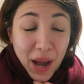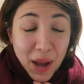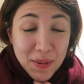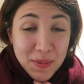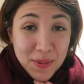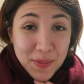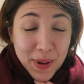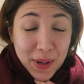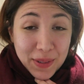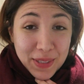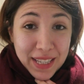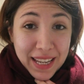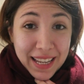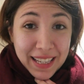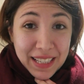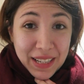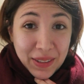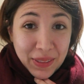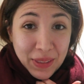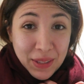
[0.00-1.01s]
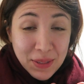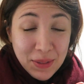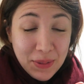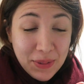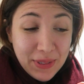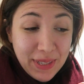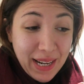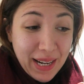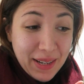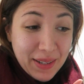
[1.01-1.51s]
I'm about to head out the
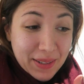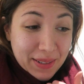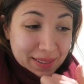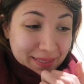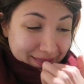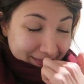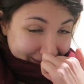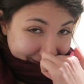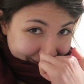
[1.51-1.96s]
door now.